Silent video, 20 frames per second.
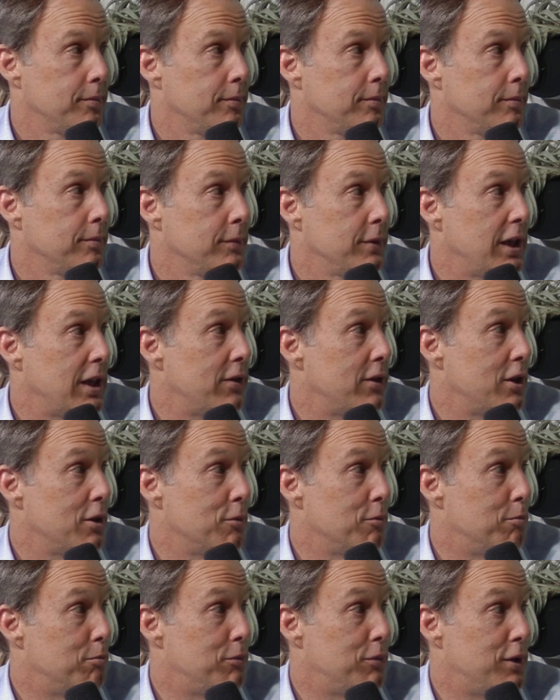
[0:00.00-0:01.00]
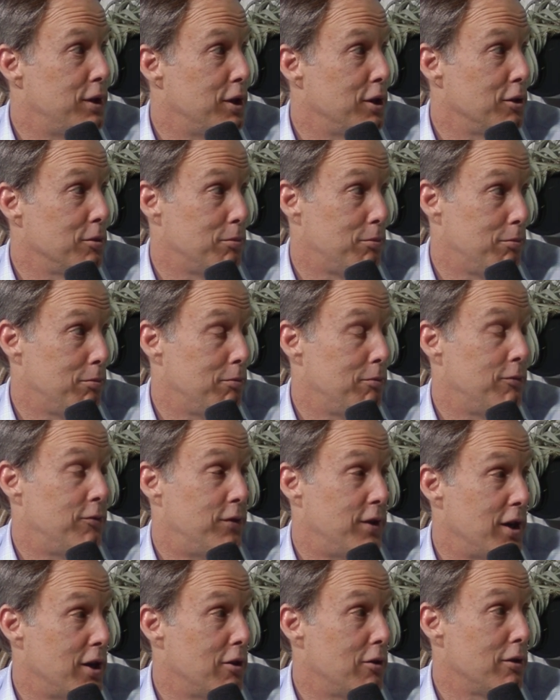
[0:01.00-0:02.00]
They're
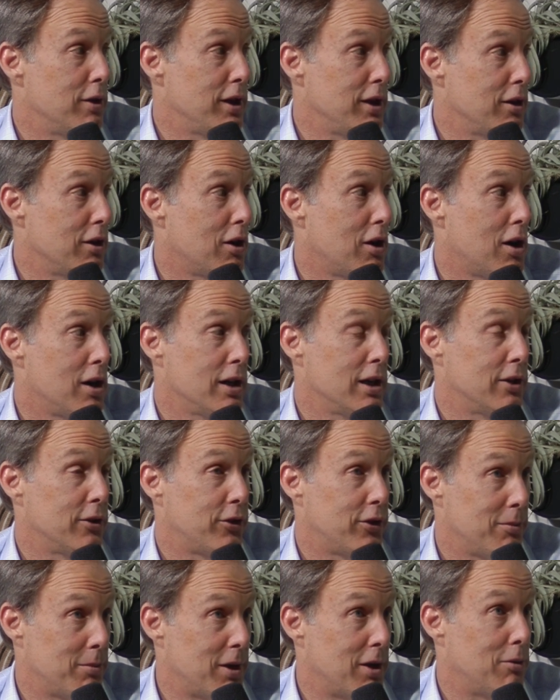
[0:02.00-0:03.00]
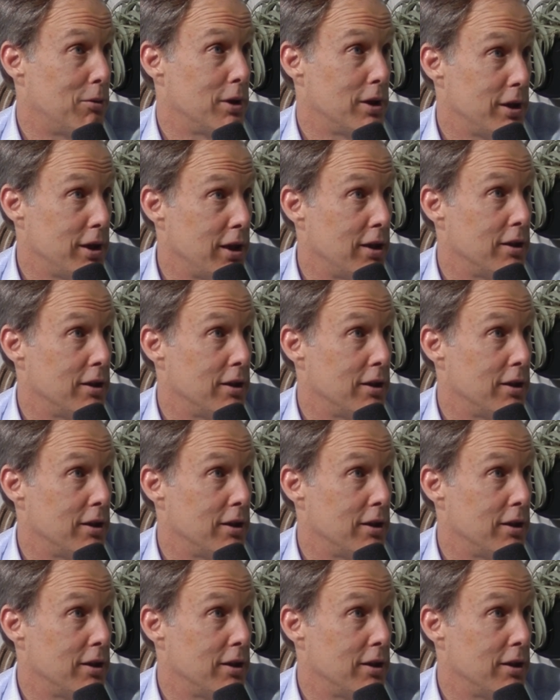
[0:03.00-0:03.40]
very honest about what,